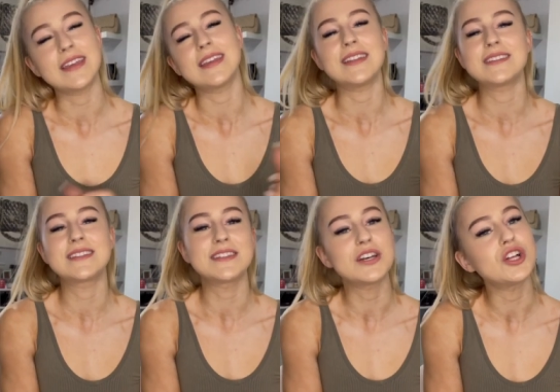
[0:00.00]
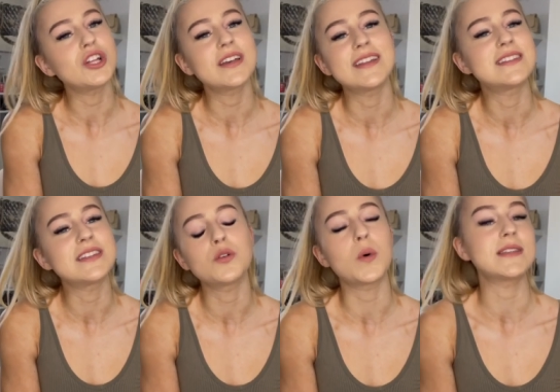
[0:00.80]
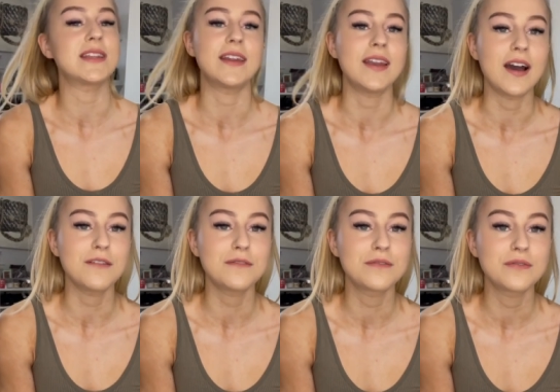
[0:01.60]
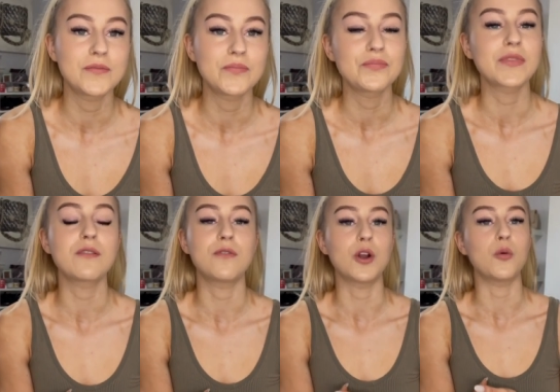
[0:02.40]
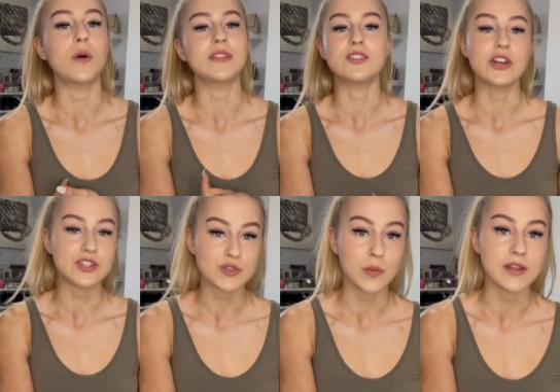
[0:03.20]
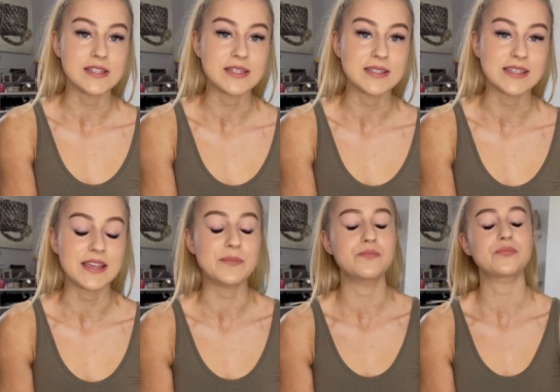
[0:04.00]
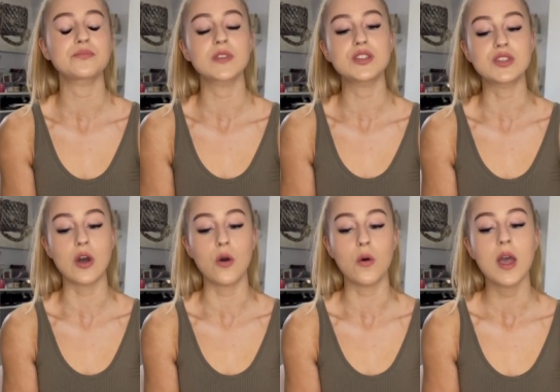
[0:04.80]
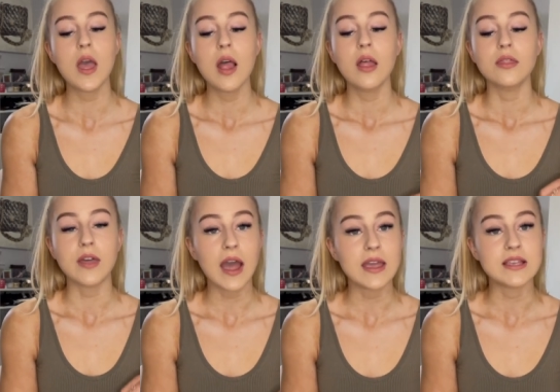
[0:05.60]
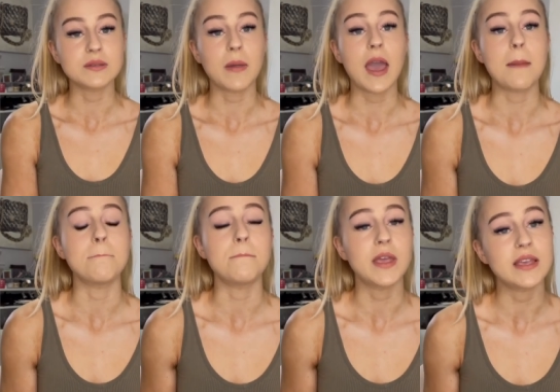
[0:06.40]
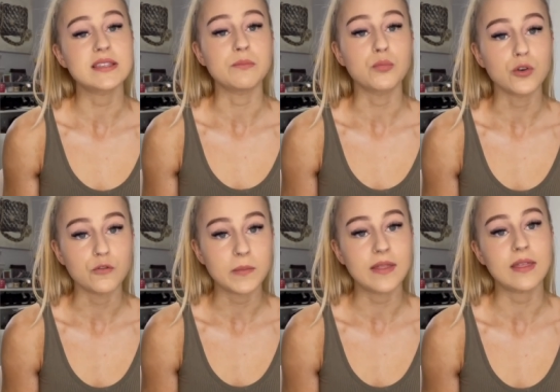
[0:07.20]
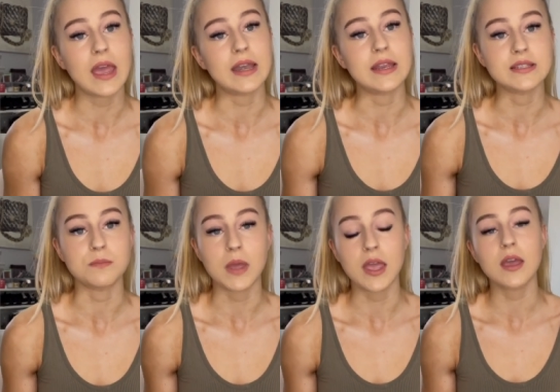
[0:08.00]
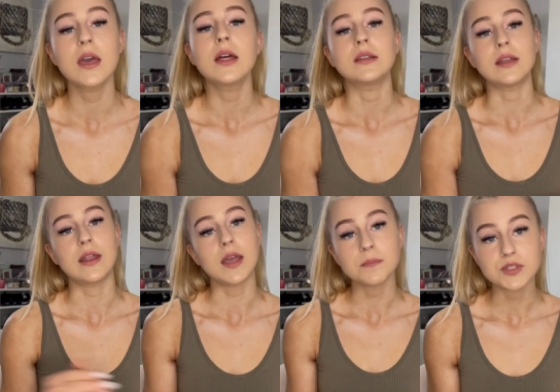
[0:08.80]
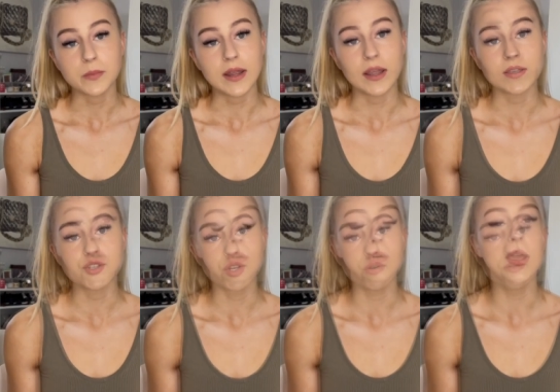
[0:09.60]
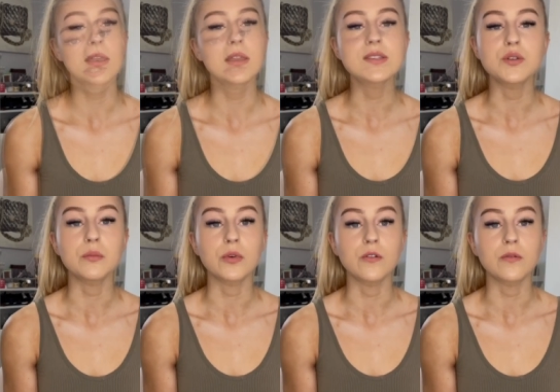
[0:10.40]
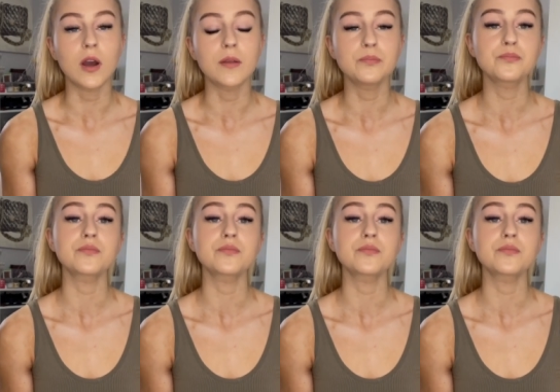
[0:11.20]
it still wasn't enough for what the judges wanted to see. So that is my biggest improvement that I need to make leading up to my next show. What I need to improve on,